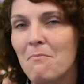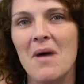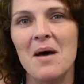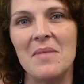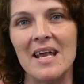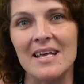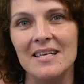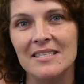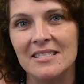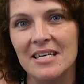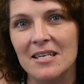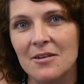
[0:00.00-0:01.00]
Mummy,
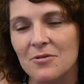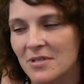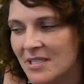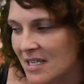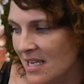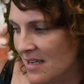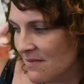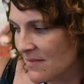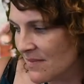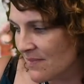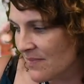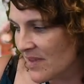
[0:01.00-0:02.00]
said Lucy,
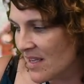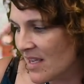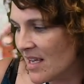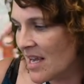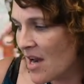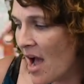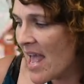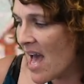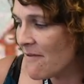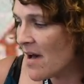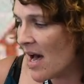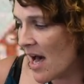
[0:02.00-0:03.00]
can I
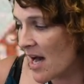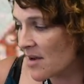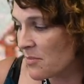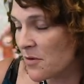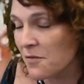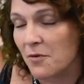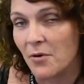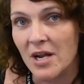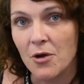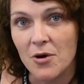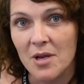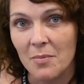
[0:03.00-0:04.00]
have a hug before I
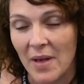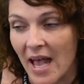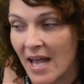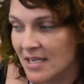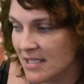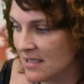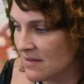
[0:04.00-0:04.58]
go to bed?